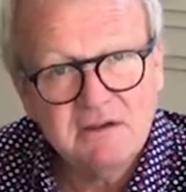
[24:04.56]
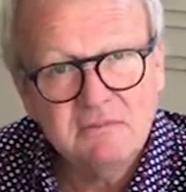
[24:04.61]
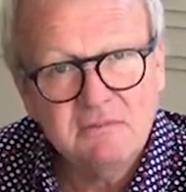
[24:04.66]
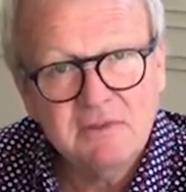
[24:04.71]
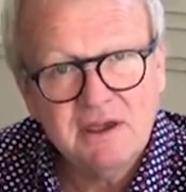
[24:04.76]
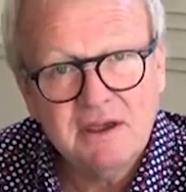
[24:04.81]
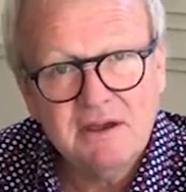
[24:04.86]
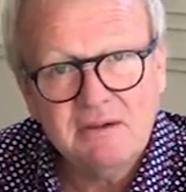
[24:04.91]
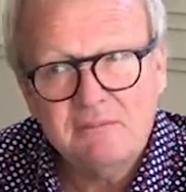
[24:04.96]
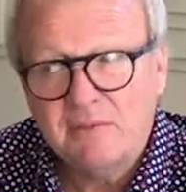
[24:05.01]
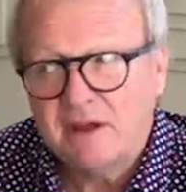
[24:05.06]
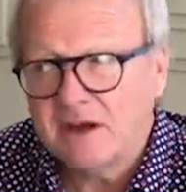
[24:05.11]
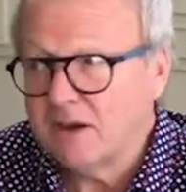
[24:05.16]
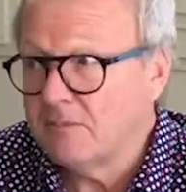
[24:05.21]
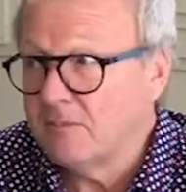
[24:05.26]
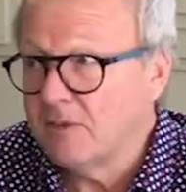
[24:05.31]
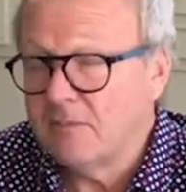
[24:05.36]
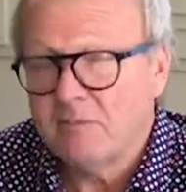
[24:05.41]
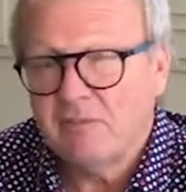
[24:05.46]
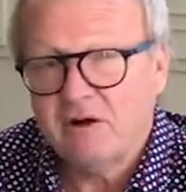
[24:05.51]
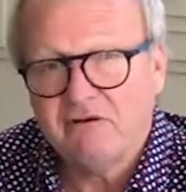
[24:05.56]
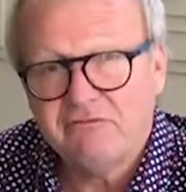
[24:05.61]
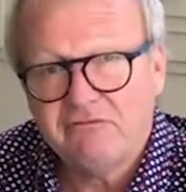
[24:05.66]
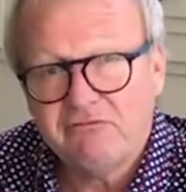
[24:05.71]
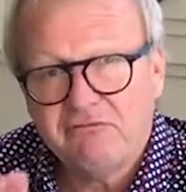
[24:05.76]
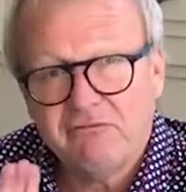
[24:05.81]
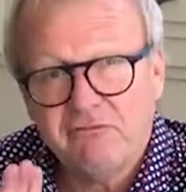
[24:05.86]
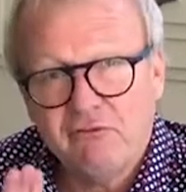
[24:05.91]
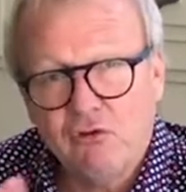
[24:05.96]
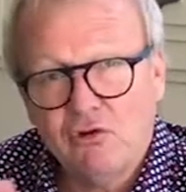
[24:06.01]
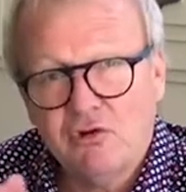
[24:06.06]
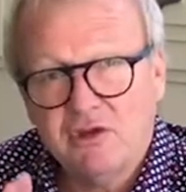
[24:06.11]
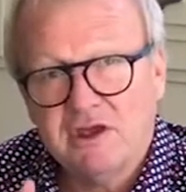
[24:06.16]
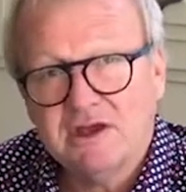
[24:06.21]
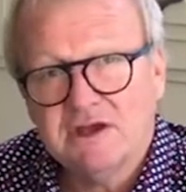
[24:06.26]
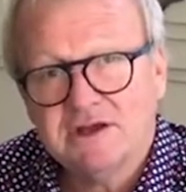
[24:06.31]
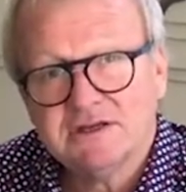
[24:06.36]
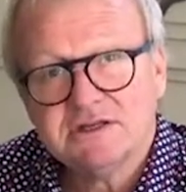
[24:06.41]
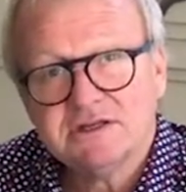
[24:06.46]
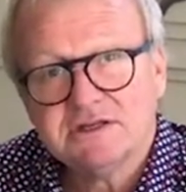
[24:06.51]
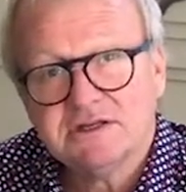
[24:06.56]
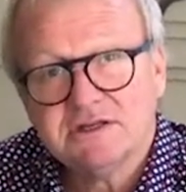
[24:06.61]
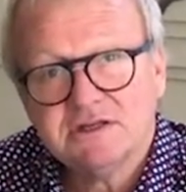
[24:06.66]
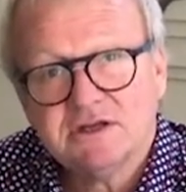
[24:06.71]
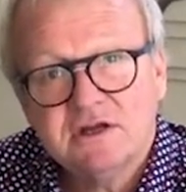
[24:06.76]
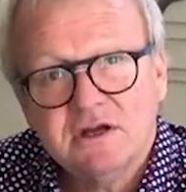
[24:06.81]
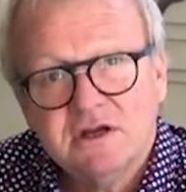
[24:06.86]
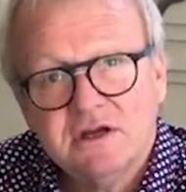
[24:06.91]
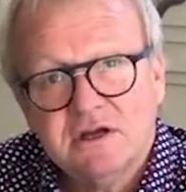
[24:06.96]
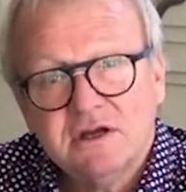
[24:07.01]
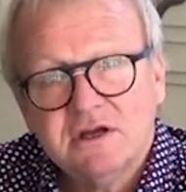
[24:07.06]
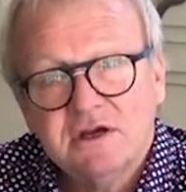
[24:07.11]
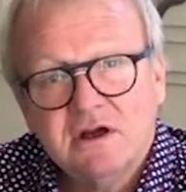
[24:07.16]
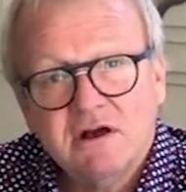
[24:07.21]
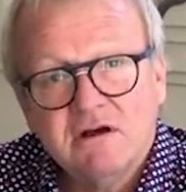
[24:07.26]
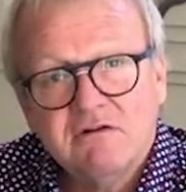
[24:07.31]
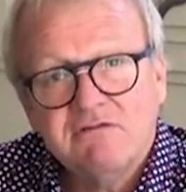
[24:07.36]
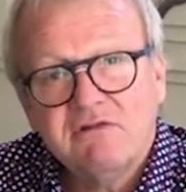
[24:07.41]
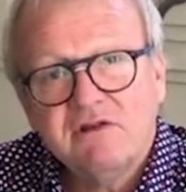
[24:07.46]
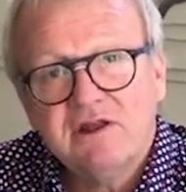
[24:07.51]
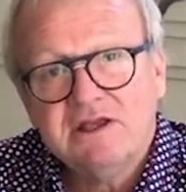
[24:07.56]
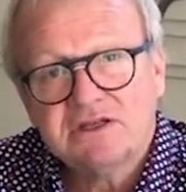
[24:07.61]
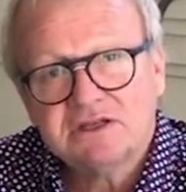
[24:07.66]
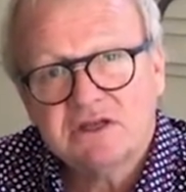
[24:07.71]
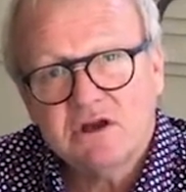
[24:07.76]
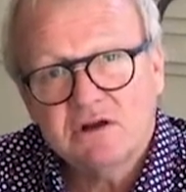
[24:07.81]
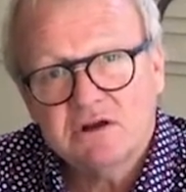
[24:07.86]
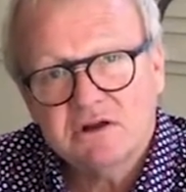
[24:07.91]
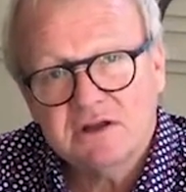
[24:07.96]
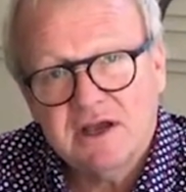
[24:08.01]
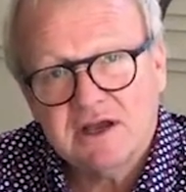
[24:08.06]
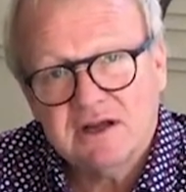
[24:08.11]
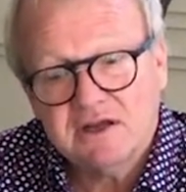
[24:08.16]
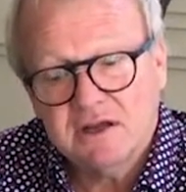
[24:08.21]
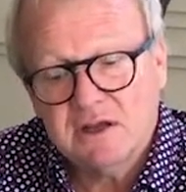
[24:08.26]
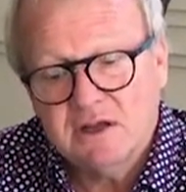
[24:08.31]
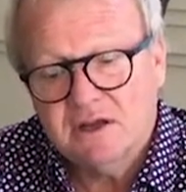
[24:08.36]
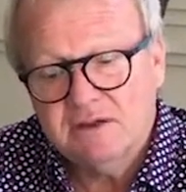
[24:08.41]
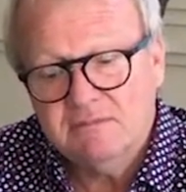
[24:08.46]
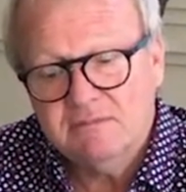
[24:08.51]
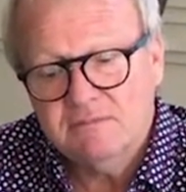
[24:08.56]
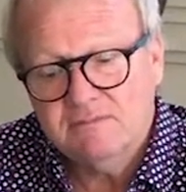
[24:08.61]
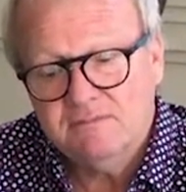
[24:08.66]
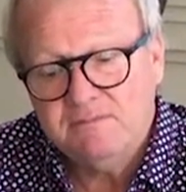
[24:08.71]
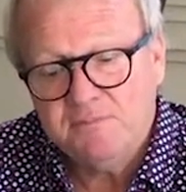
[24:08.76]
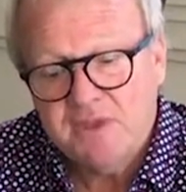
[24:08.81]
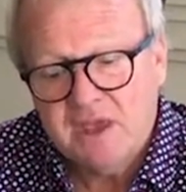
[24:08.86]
be a minimum of 4 years of lease contact time.